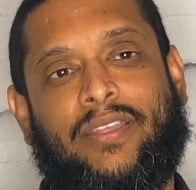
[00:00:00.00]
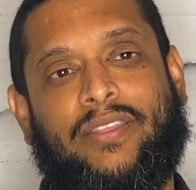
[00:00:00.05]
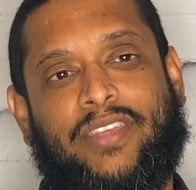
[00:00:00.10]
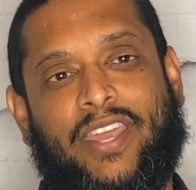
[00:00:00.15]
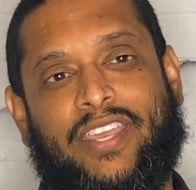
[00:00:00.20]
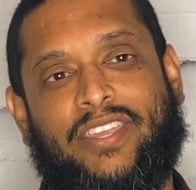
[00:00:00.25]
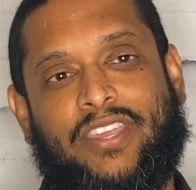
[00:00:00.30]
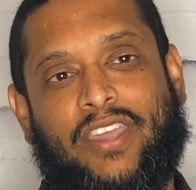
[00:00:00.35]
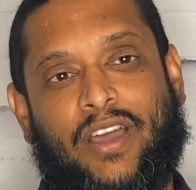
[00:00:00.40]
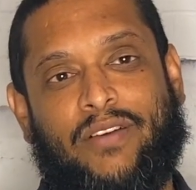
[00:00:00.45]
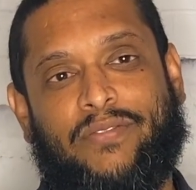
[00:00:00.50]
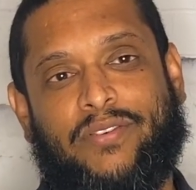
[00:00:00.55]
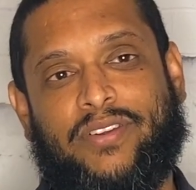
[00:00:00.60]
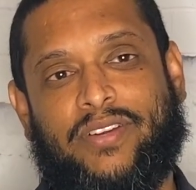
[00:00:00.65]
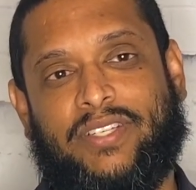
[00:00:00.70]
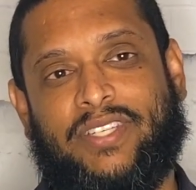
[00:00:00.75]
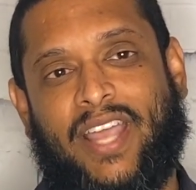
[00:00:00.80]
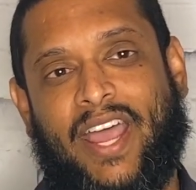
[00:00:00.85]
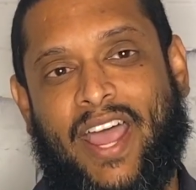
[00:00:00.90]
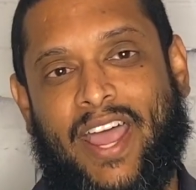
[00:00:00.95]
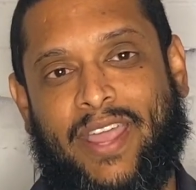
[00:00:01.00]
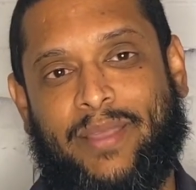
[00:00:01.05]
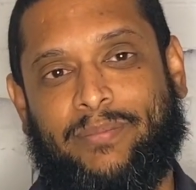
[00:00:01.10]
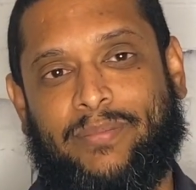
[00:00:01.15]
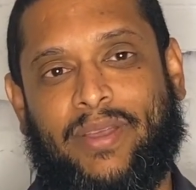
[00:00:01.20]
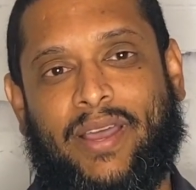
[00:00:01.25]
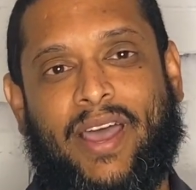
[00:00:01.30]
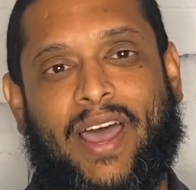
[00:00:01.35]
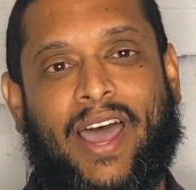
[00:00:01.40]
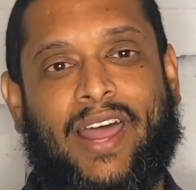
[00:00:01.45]
Thank y'all for your
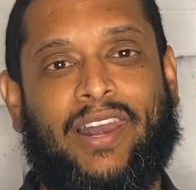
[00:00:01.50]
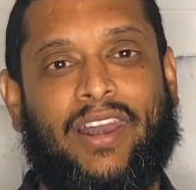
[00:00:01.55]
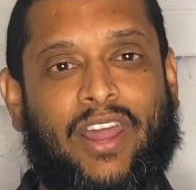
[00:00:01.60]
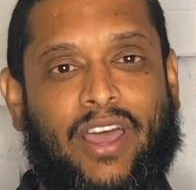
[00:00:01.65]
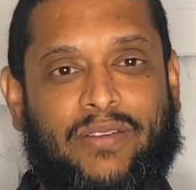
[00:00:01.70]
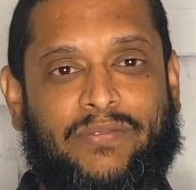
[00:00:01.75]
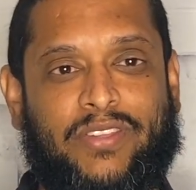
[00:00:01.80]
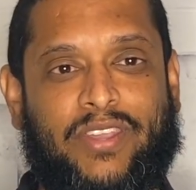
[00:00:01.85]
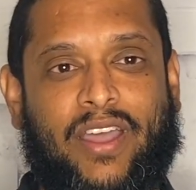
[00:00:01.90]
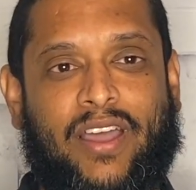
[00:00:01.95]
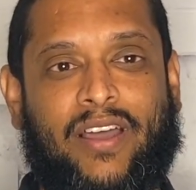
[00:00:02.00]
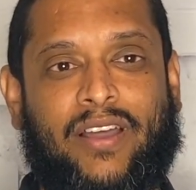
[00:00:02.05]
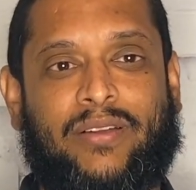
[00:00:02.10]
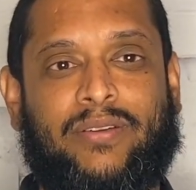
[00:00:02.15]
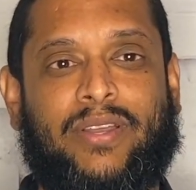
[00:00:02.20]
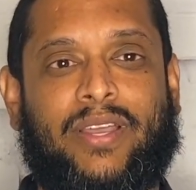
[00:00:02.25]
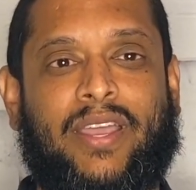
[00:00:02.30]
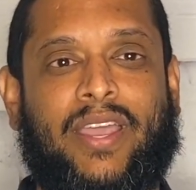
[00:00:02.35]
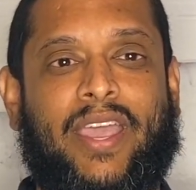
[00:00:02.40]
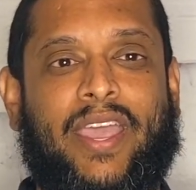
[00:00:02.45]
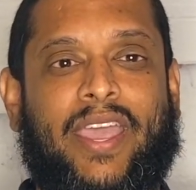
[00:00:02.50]
time. I love y'all